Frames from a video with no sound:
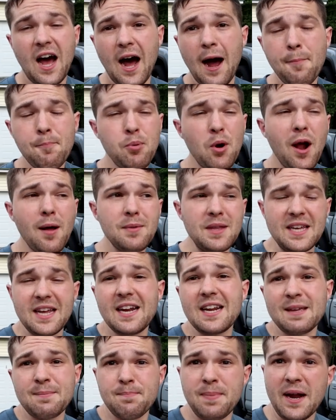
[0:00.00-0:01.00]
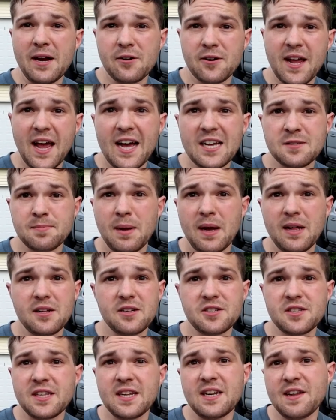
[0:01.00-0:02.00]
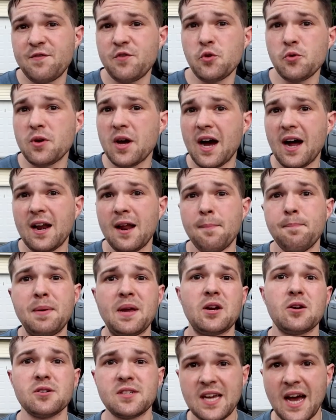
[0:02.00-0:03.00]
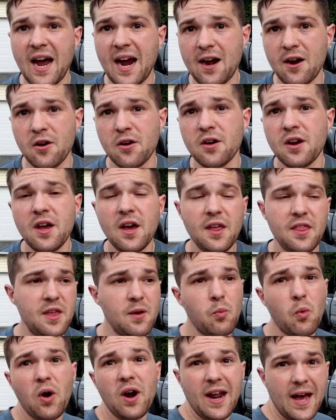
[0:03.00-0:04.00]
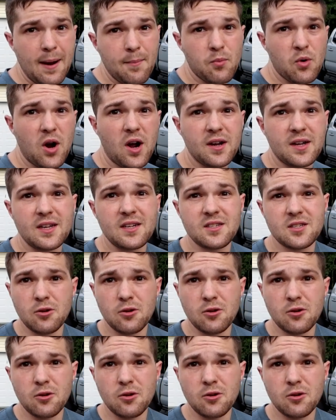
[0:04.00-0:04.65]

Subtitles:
I'm probably getting better gas mileage than if you got a bigger tire than what I'm rocking.